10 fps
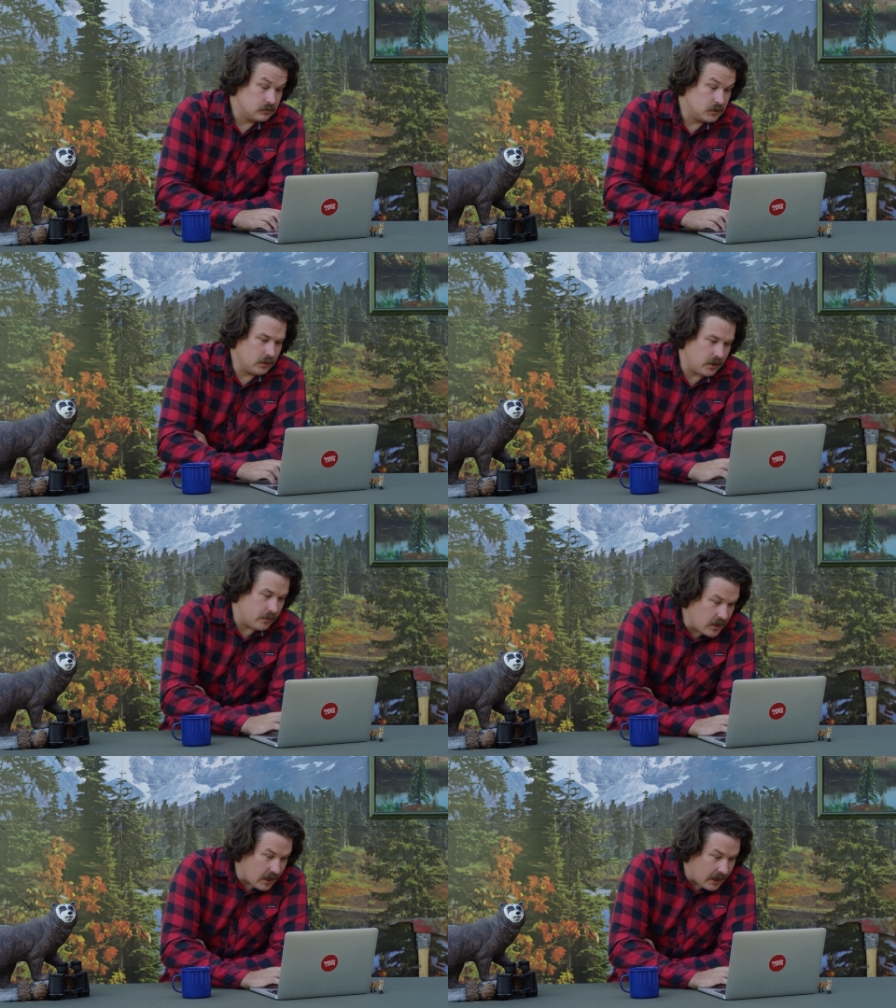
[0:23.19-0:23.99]
Julia
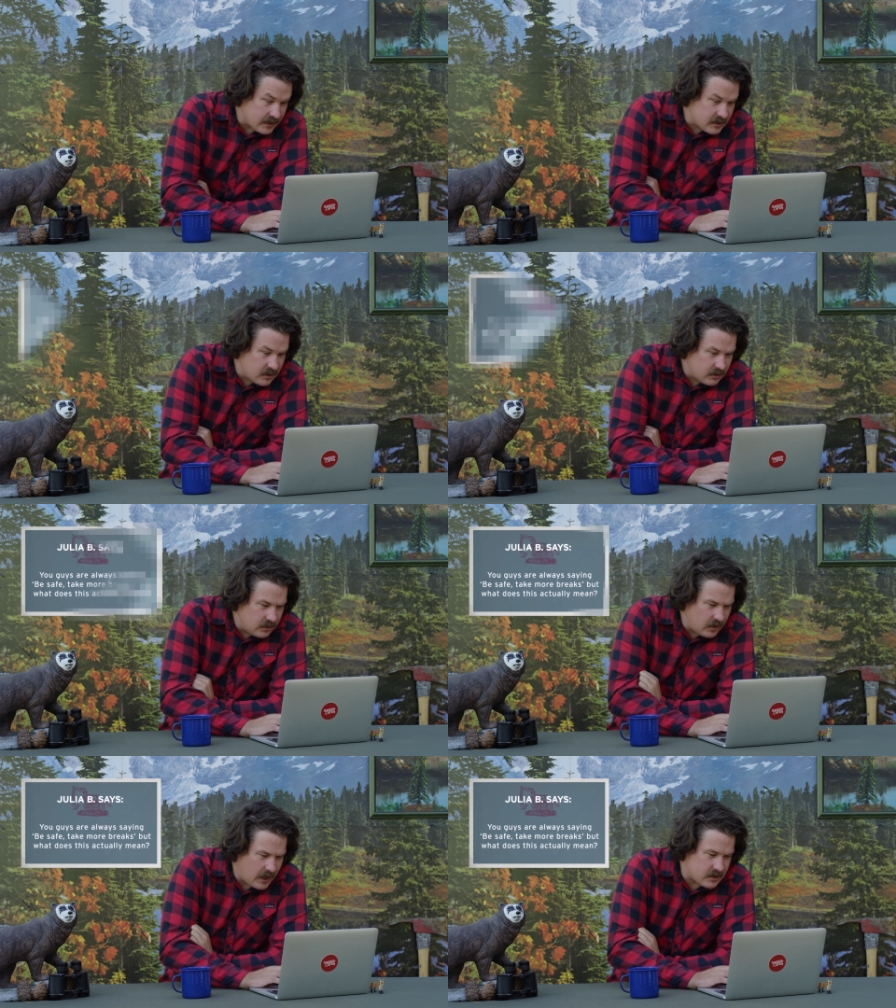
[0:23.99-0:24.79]
B asks,
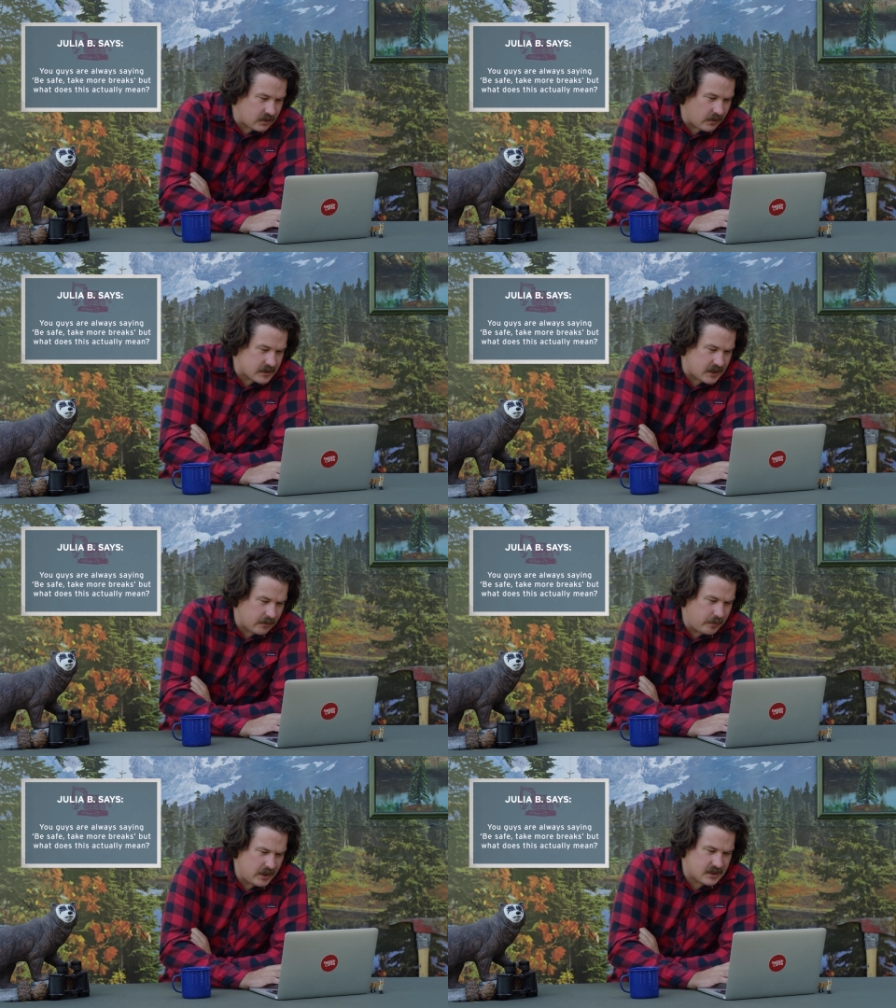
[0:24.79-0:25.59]
You guys are always
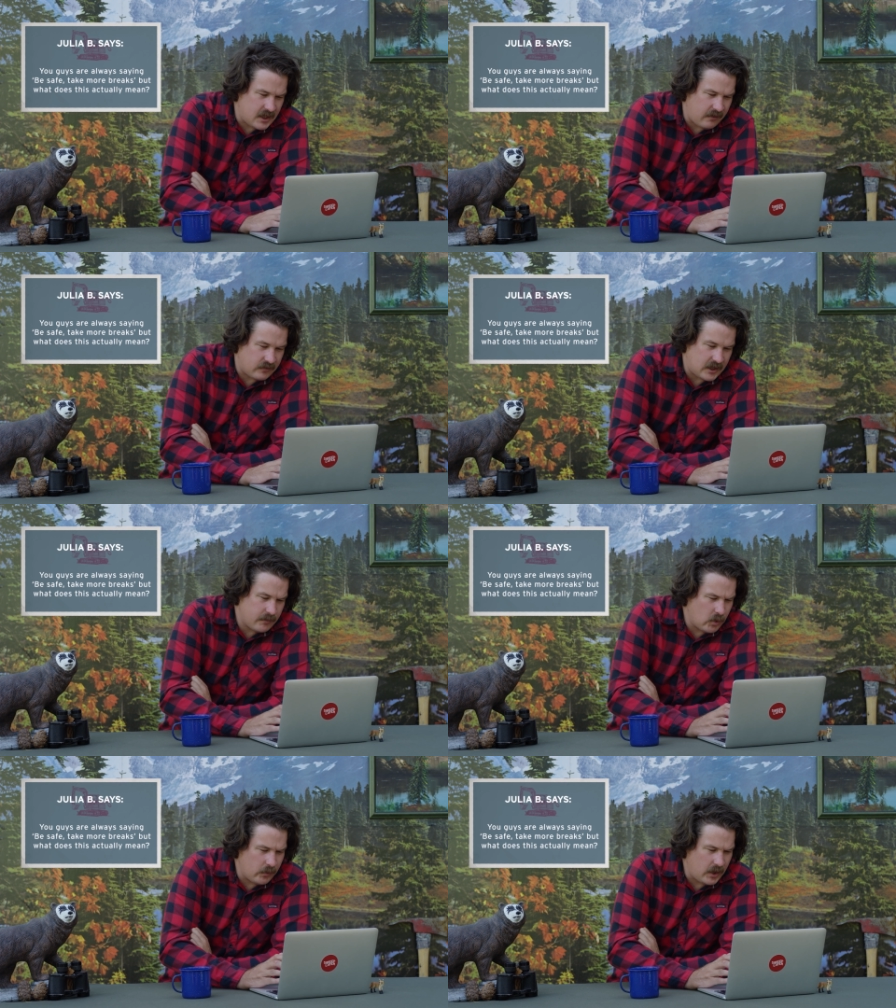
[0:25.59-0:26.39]
saying be safe, take
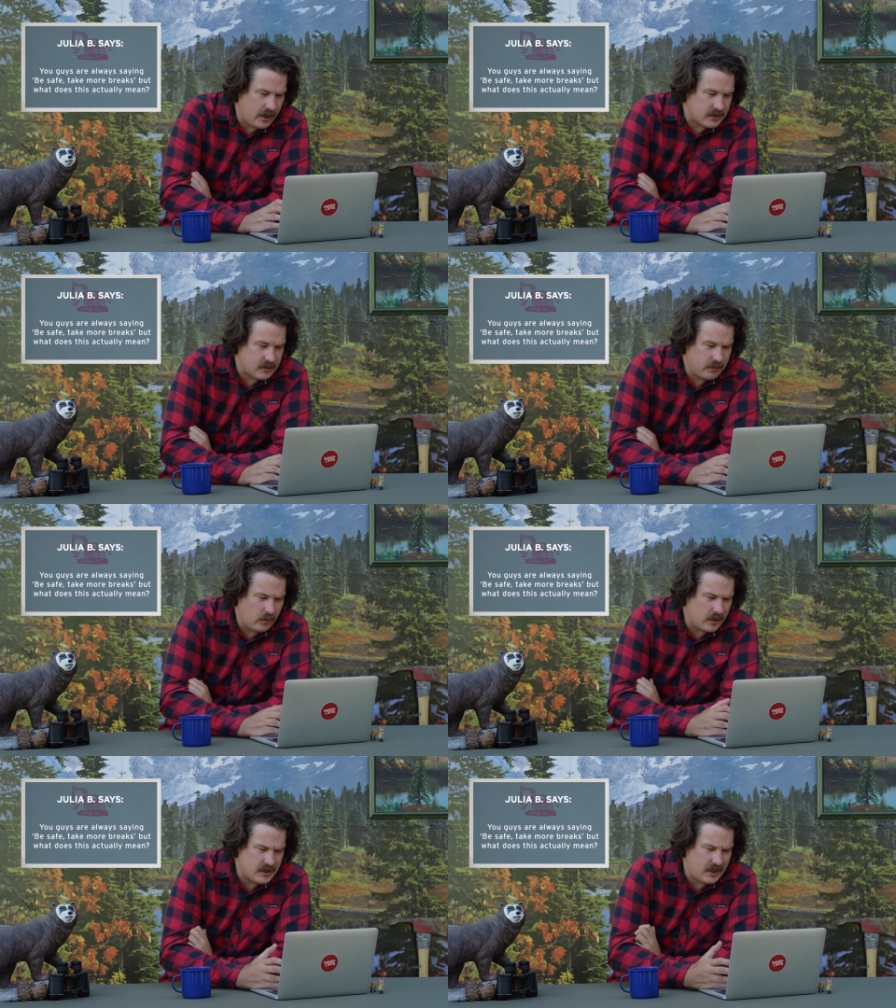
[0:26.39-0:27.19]
more breaks, but
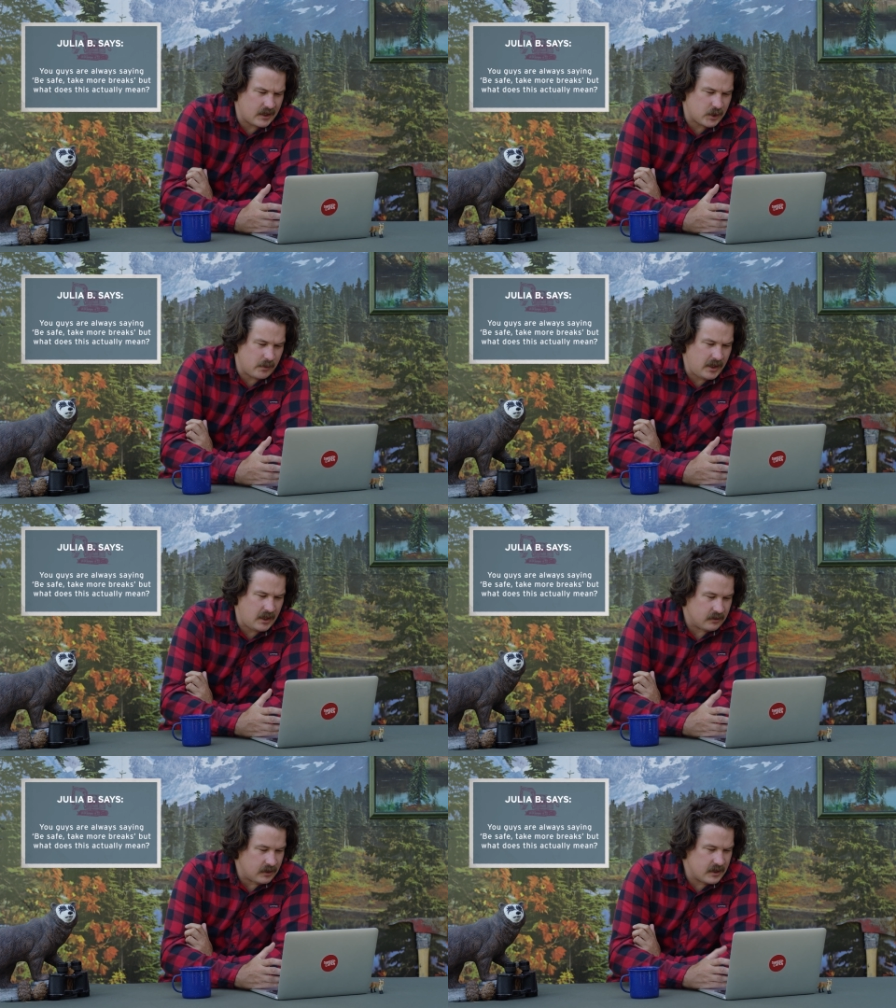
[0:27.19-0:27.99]
what does that actually
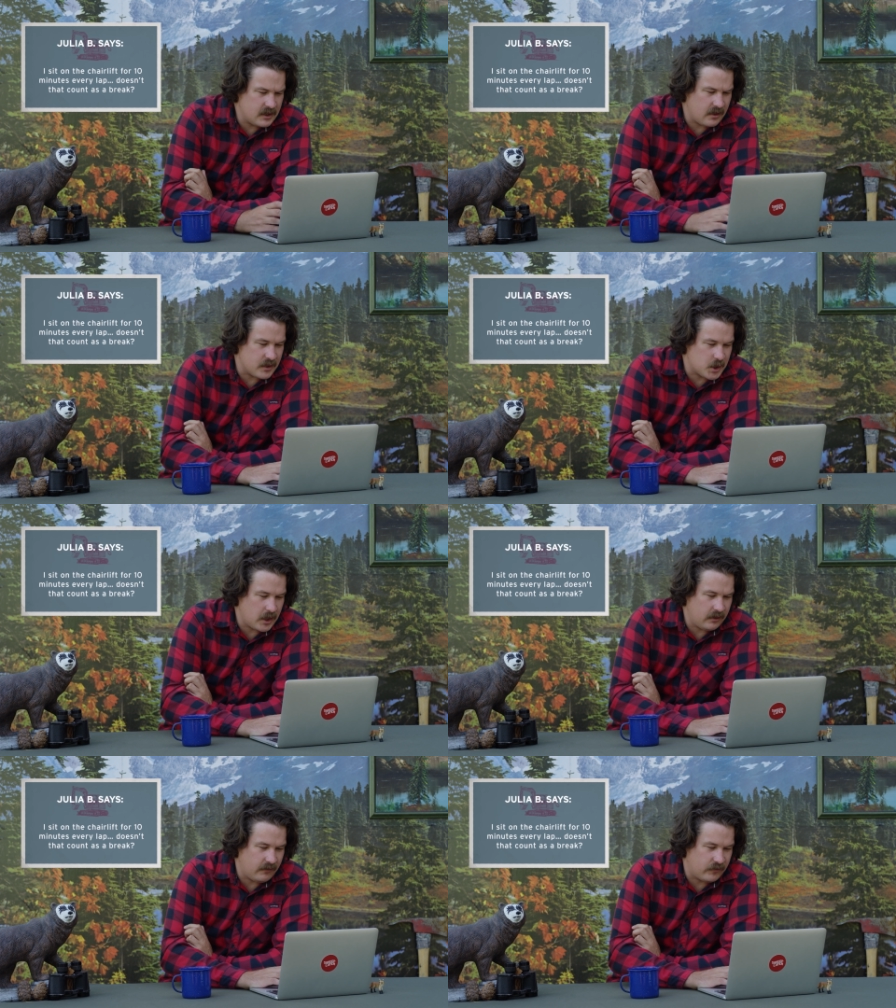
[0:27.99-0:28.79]
mean? I sit on the
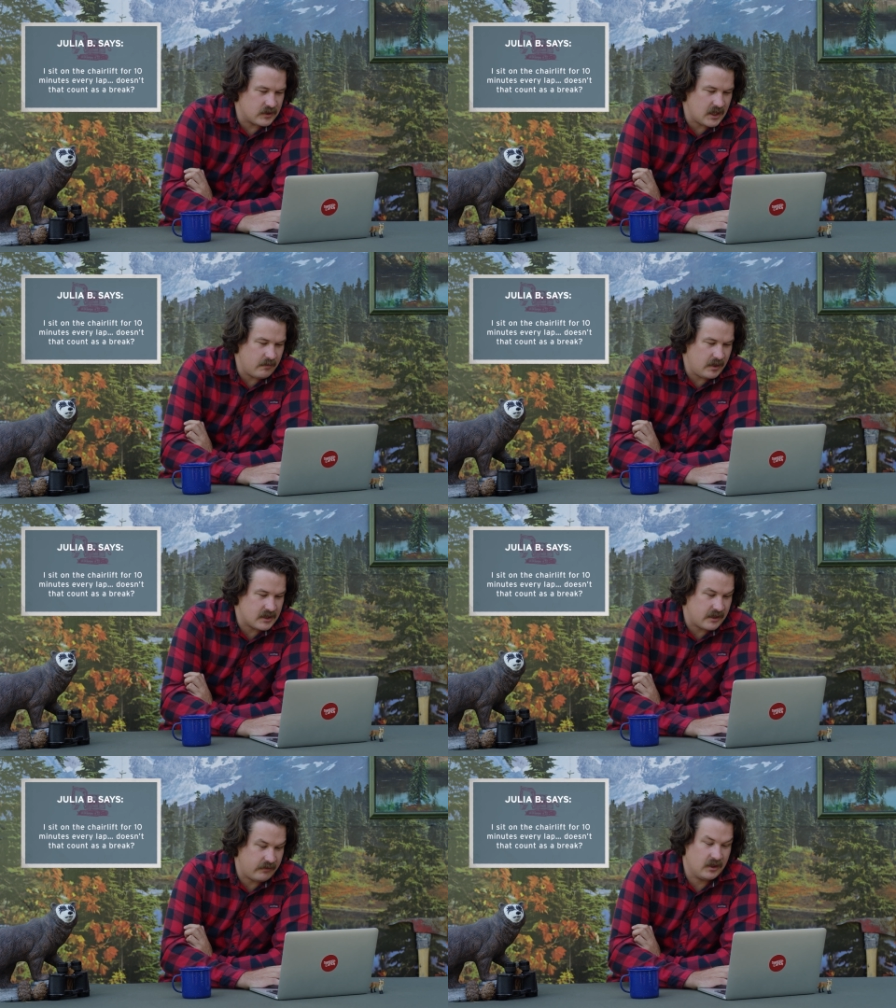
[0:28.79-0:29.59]
chairlift for 10
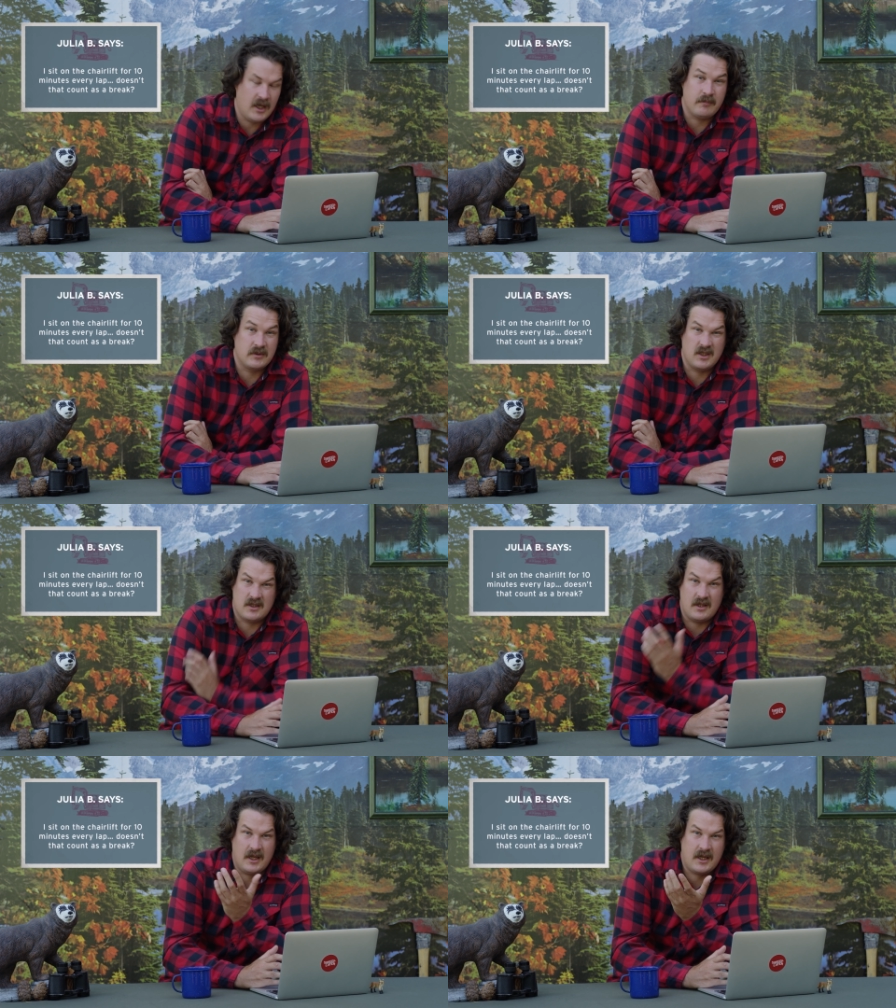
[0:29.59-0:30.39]
minutes every lap.
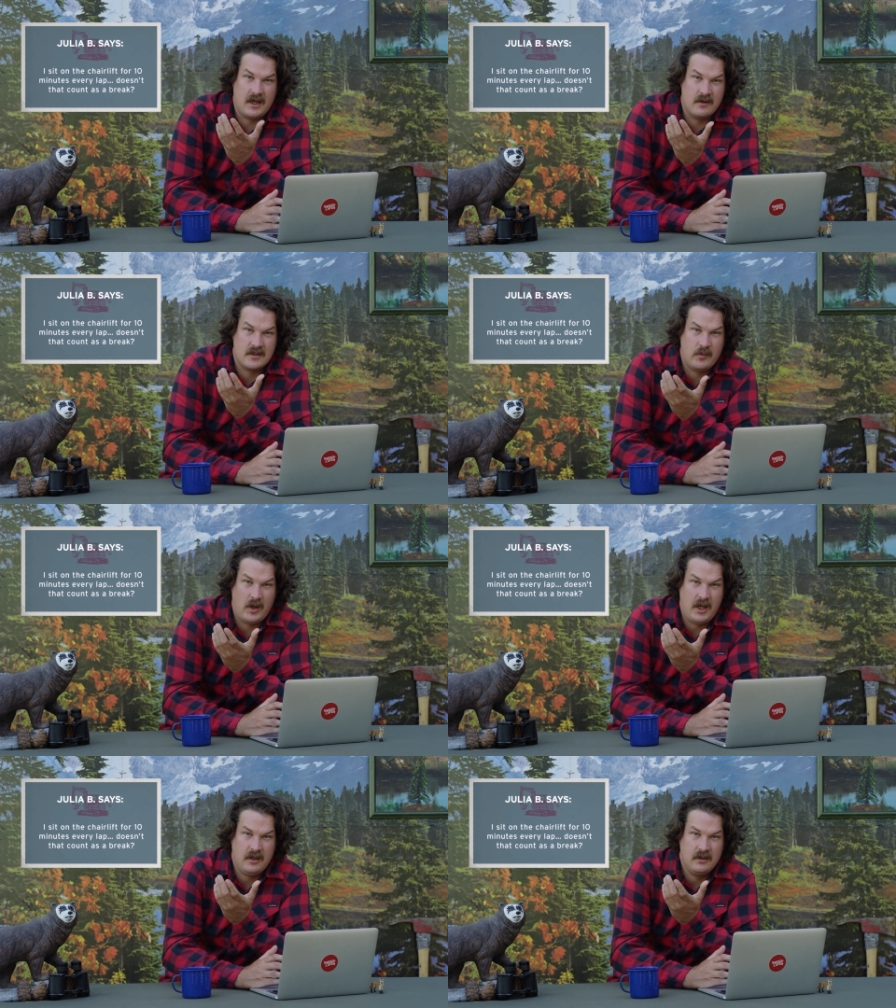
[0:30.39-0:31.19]
Doesn't that count as a
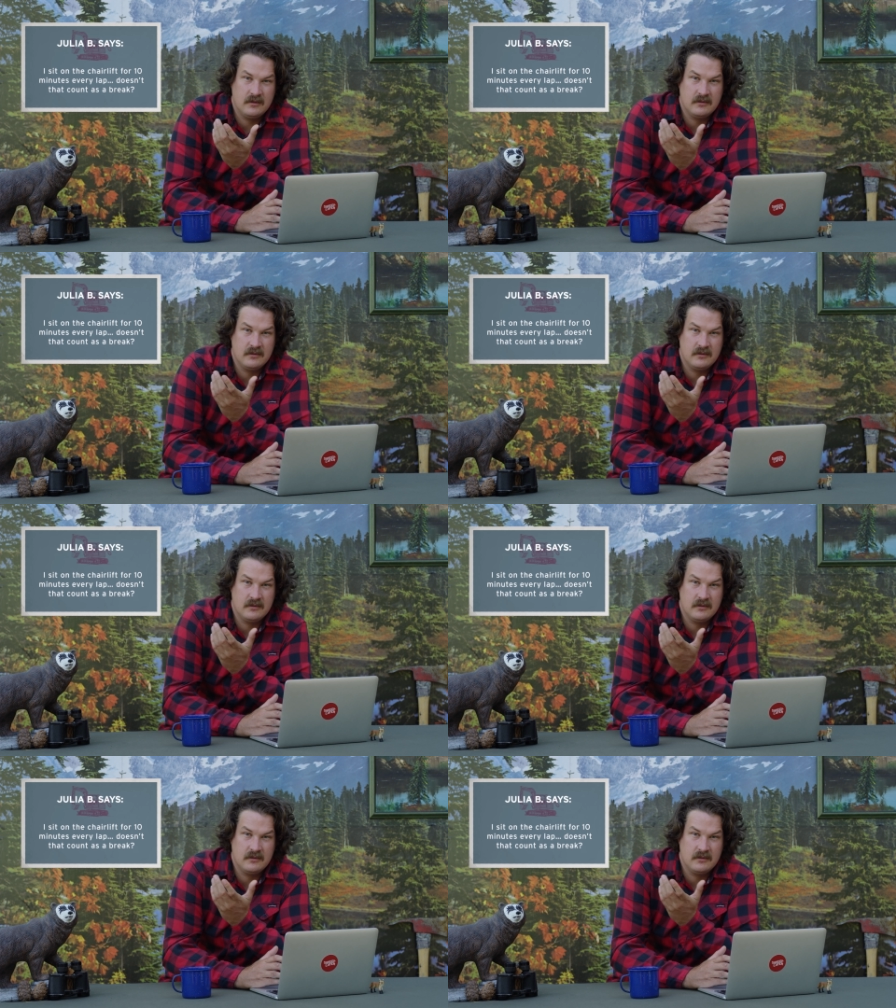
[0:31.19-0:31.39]
break?